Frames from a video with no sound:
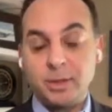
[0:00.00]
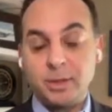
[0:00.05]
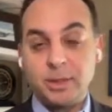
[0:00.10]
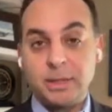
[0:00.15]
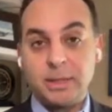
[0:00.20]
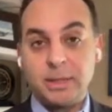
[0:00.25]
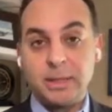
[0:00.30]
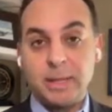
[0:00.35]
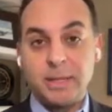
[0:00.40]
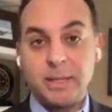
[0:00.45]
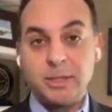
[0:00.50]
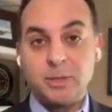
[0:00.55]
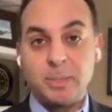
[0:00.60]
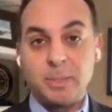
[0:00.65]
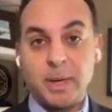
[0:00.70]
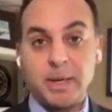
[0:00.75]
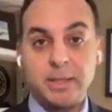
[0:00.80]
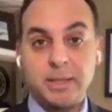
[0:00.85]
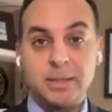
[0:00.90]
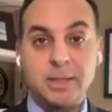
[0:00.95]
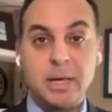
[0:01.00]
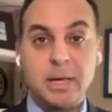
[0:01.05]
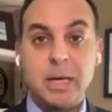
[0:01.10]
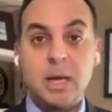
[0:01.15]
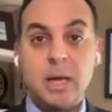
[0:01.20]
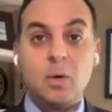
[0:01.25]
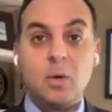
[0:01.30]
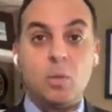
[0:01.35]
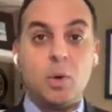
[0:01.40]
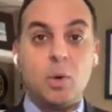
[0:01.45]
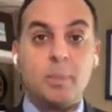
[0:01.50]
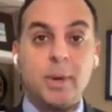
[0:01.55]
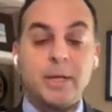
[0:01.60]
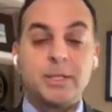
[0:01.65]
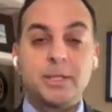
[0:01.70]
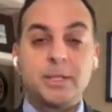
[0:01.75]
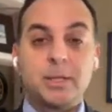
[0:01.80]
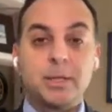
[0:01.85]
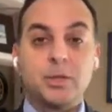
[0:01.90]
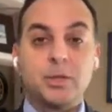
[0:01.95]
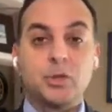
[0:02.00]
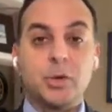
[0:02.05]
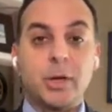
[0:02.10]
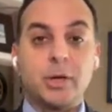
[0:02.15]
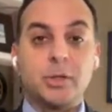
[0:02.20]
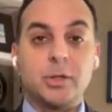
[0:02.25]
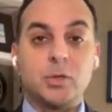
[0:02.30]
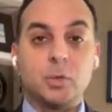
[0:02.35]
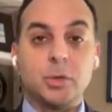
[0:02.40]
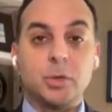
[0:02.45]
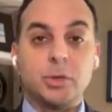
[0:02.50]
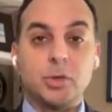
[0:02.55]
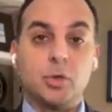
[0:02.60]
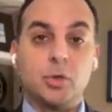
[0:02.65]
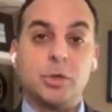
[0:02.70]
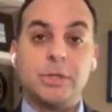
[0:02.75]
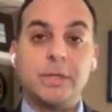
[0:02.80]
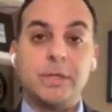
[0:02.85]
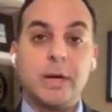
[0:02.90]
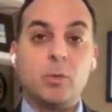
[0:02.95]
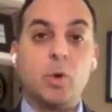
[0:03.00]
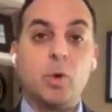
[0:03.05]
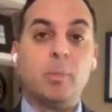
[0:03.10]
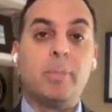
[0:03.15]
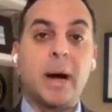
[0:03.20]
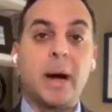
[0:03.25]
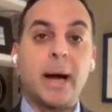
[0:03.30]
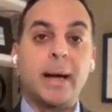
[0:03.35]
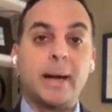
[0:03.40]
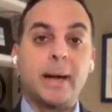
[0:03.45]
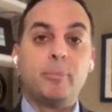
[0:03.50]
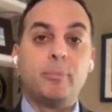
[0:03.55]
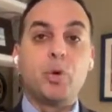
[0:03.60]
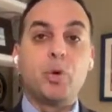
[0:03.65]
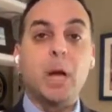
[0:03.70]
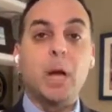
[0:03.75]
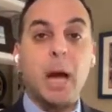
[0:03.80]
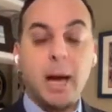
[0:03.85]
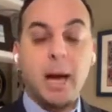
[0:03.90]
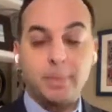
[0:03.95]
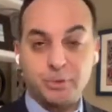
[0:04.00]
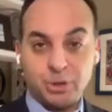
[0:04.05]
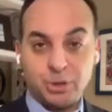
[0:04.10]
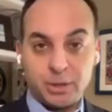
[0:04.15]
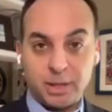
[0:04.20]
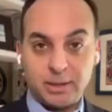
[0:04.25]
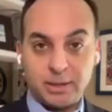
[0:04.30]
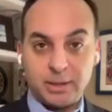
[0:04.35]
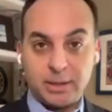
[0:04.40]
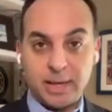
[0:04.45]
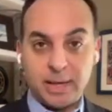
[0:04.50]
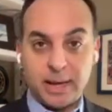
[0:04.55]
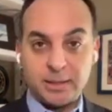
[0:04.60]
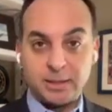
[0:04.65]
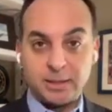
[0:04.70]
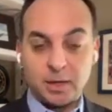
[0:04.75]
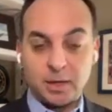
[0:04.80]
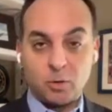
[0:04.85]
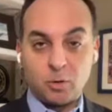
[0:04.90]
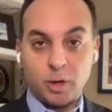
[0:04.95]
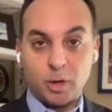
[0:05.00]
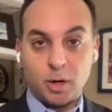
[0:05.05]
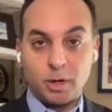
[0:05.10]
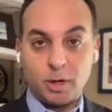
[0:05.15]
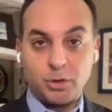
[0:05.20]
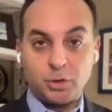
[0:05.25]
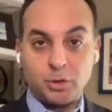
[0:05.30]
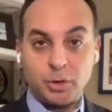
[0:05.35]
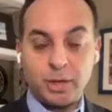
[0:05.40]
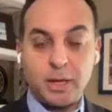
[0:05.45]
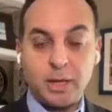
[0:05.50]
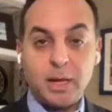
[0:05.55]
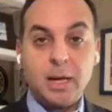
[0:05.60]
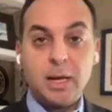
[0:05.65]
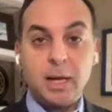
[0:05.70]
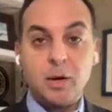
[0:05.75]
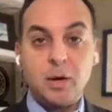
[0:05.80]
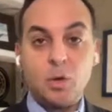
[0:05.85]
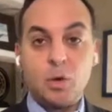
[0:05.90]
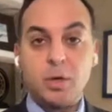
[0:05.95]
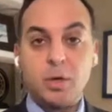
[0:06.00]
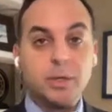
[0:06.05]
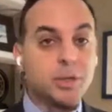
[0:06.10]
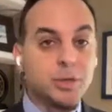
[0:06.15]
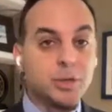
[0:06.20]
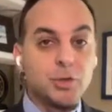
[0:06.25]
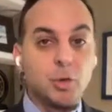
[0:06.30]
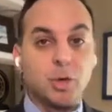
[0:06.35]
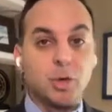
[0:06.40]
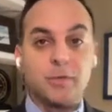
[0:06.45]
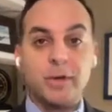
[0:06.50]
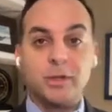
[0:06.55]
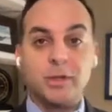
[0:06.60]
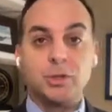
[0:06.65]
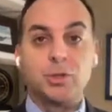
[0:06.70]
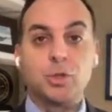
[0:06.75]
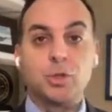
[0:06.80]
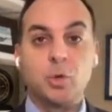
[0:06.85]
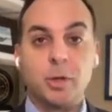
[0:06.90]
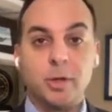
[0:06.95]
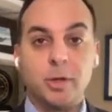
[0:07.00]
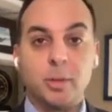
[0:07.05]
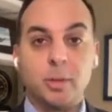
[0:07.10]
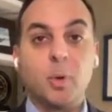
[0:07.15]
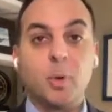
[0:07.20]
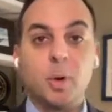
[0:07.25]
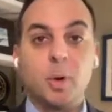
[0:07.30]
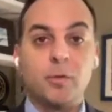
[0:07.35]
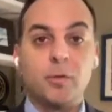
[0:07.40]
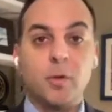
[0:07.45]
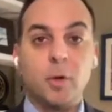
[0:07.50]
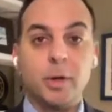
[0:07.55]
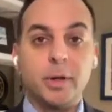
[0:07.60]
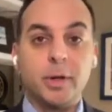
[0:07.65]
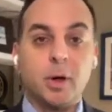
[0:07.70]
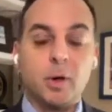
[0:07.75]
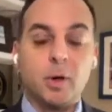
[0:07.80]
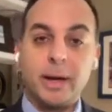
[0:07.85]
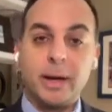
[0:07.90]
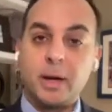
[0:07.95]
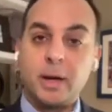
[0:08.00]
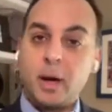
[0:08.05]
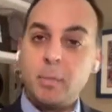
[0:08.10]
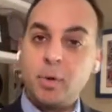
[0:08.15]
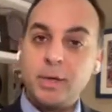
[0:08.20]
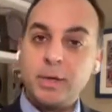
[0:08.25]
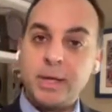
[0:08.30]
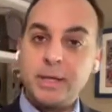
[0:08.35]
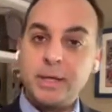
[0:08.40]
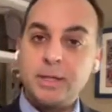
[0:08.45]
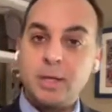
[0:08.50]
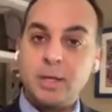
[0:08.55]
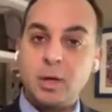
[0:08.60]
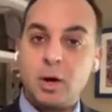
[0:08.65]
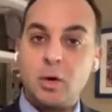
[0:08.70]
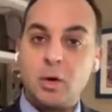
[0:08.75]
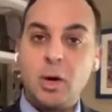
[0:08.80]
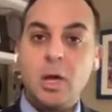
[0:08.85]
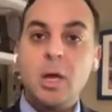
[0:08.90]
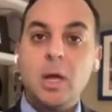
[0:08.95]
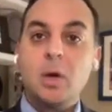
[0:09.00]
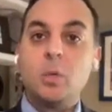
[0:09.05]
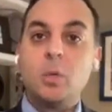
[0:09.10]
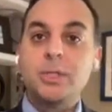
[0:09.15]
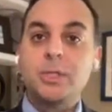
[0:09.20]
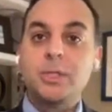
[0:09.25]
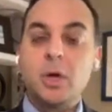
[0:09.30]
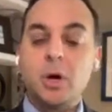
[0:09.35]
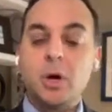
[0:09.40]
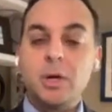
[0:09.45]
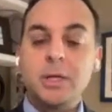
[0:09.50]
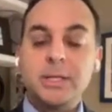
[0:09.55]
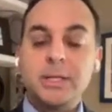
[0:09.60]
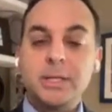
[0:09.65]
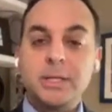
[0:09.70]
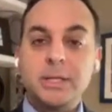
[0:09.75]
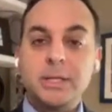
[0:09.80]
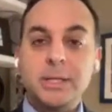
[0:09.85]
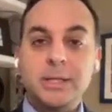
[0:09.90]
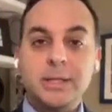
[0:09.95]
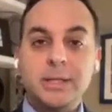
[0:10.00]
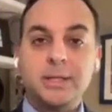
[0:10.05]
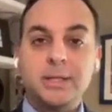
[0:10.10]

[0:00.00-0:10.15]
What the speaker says: in that space, what basically traders will do is they will buy a put option on the Nasdaq 100 in order to sort of insure their portfolio. And a couple of days ago, we started to see these